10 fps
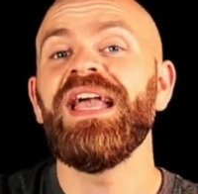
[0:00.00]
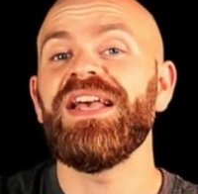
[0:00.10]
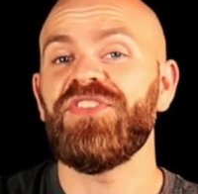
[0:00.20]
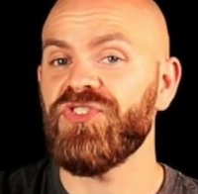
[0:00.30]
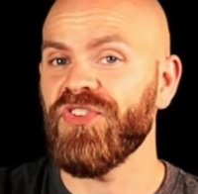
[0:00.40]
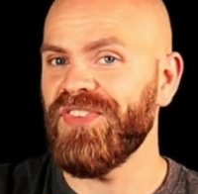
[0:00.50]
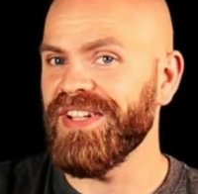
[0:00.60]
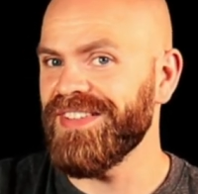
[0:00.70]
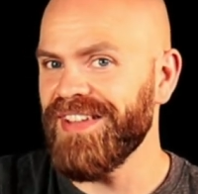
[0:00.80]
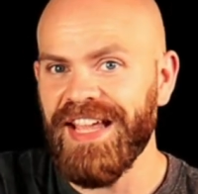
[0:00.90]
It's just
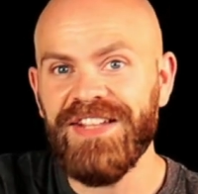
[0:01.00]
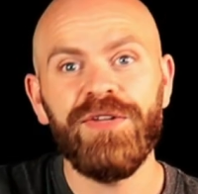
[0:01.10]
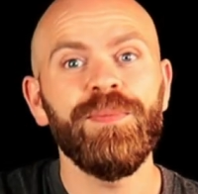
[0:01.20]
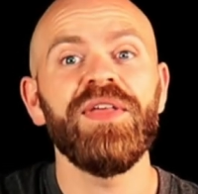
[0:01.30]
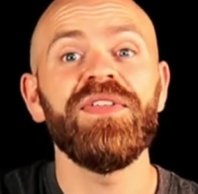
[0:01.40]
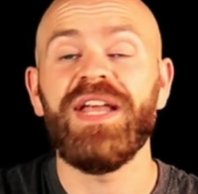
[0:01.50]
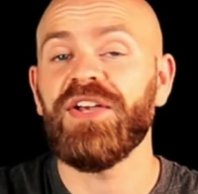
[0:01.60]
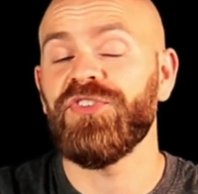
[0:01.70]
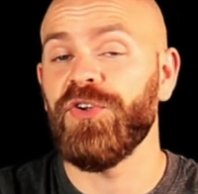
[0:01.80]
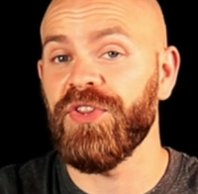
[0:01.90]
dictated by the
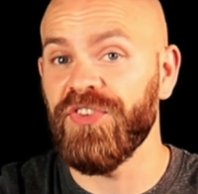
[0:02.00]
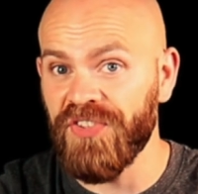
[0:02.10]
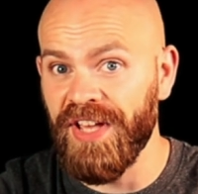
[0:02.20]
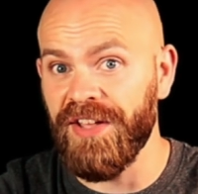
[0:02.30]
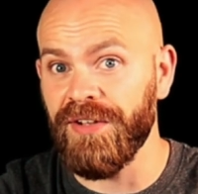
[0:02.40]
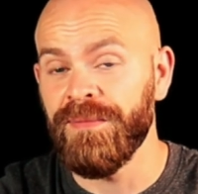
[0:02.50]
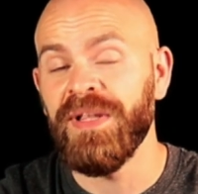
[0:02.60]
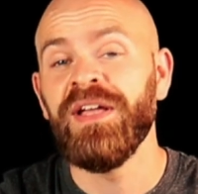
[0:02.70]
next note of the scale.